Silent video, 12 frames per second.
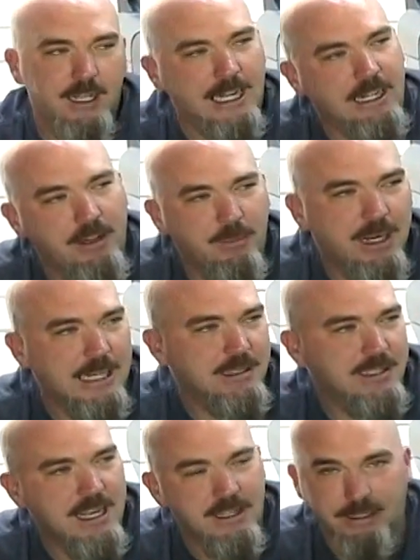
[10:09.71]
I know I probably
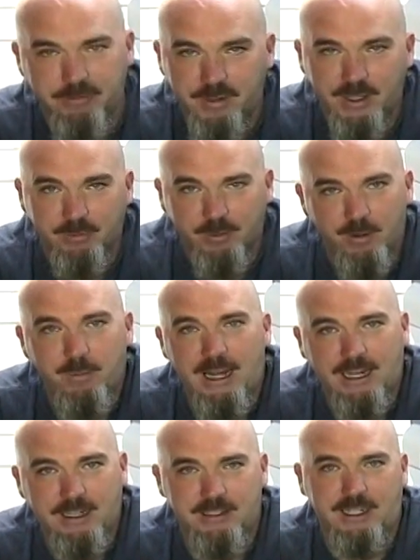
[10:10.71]
sound like a fucking
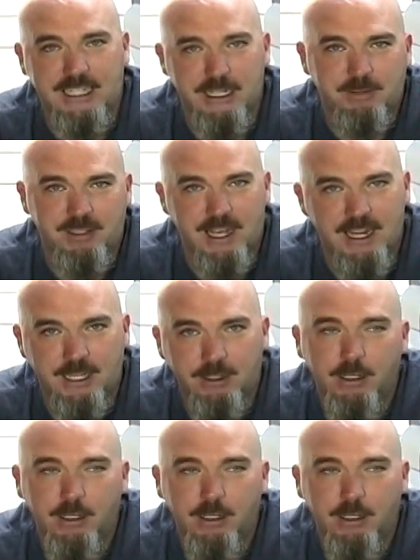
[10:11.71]
robot because I keep saying